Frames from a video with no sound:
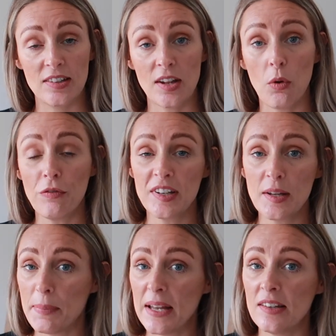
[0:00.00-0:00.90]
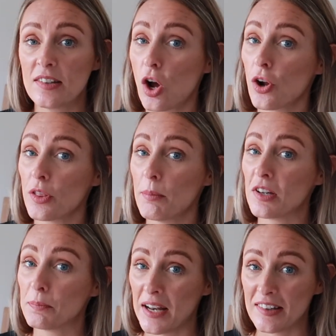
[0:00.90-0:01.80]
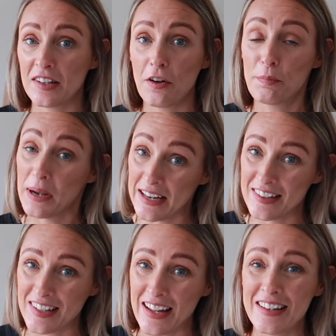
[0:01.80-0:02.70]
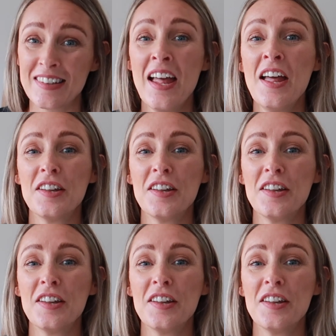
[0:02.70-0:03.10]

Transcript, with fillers: So obviously bins aren't the most pleasant of places.